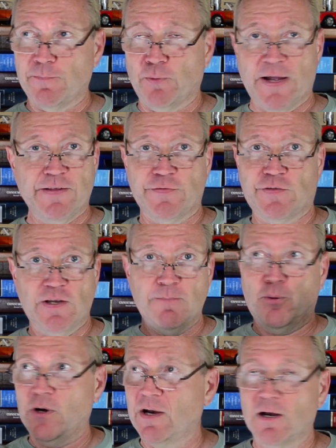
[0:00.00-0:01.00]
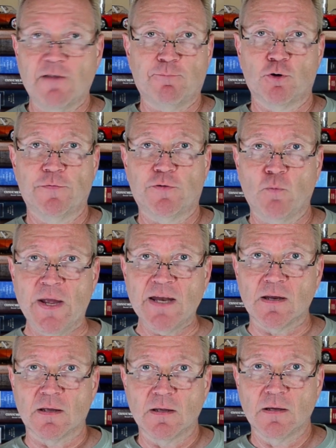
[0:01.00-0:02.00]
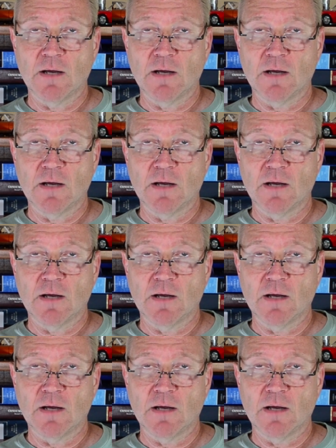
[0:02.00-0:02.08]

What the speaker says: plaintiffs didn't put in enough proof to win,